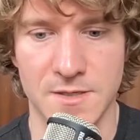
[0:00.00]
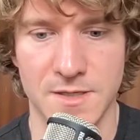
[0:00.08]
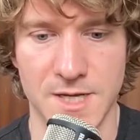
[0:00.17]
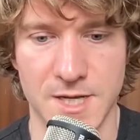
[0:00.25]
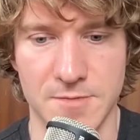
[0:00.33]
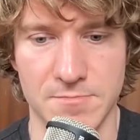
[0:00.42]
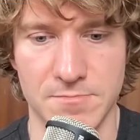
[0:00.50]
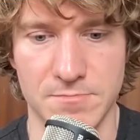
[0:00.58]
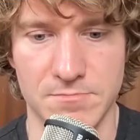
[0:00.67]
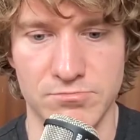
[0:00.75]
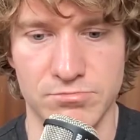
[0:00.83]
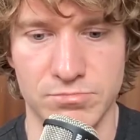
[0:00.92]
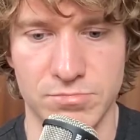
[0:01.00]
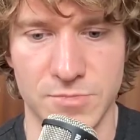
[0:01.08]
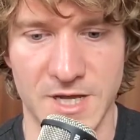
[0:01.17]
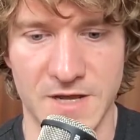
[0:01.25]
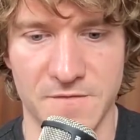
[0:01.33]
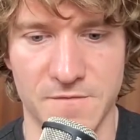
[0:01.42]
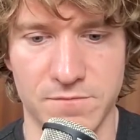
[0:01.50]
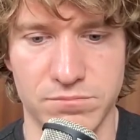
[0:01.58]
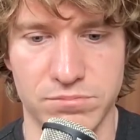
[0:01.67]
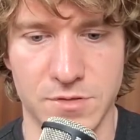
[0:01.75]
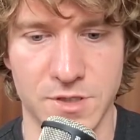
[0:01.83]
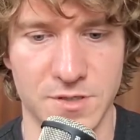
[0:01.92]
You have
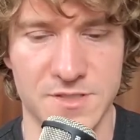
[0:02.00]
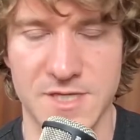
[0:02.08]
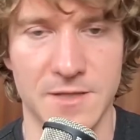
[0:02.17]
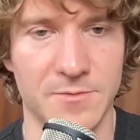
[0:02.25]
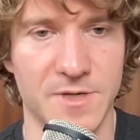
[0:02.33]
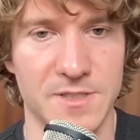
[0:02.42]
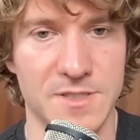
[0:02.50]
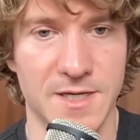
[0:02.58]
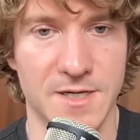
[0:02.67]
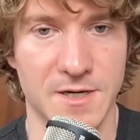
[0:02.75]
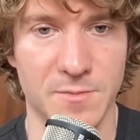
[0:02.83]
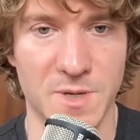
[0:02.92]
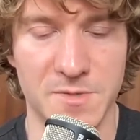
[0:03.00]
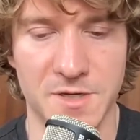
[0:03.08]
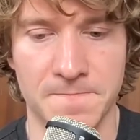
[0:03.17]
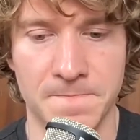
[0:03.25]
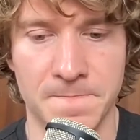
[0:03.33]
other ones I can't remember,